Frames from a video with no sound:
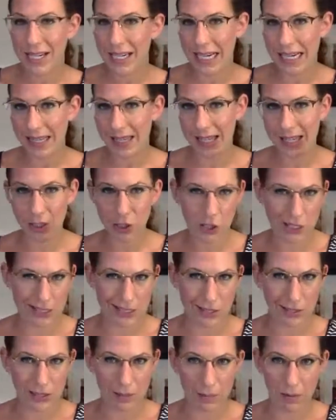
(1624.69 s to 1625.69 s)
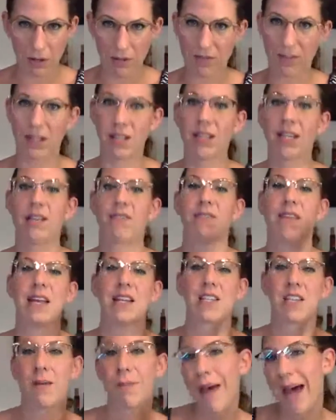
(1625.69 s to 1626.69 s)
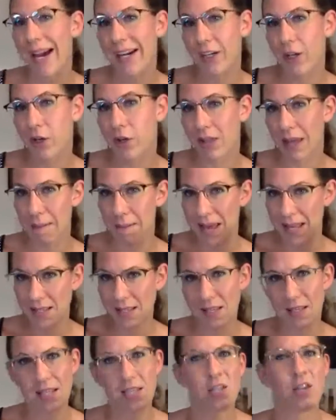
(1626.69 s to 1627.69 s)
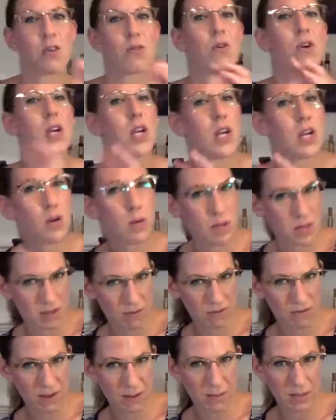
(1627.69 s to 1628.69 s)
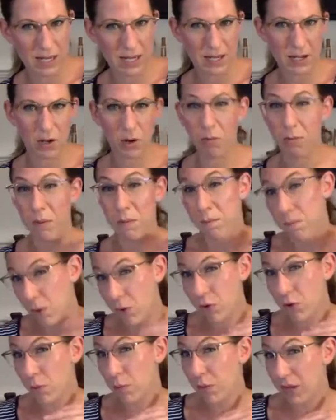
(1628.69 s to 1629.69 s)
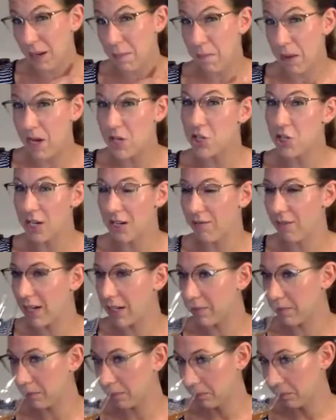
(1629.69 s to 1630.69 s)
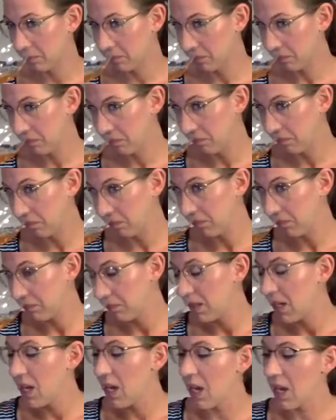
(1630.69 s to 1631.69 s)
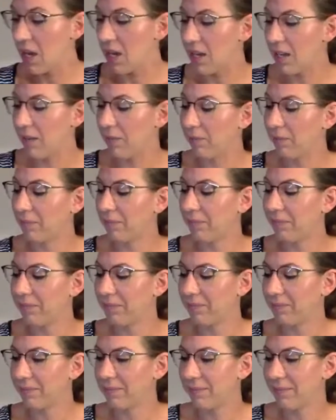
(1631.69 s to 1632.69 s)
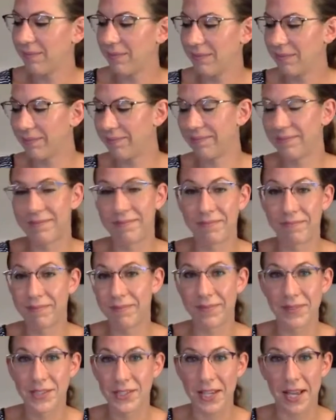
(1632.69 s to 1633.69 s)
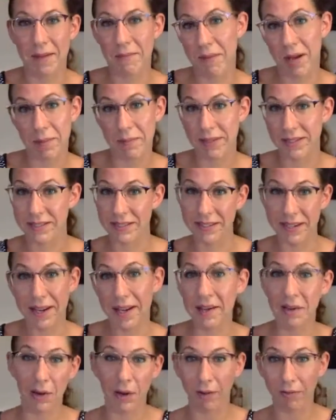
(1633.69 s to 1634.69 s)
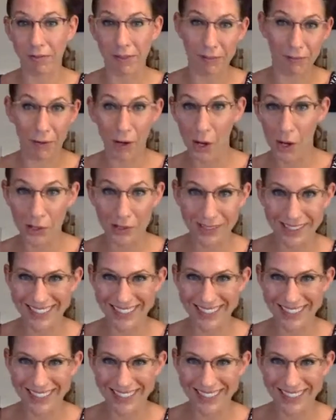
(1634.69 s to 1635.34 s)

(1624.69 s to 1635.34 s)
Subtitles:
I think she nailed it perfectly. If that tobacco, that masculine note with the feminine note, but both are pretty pungent, right? Some mom is not often wrong.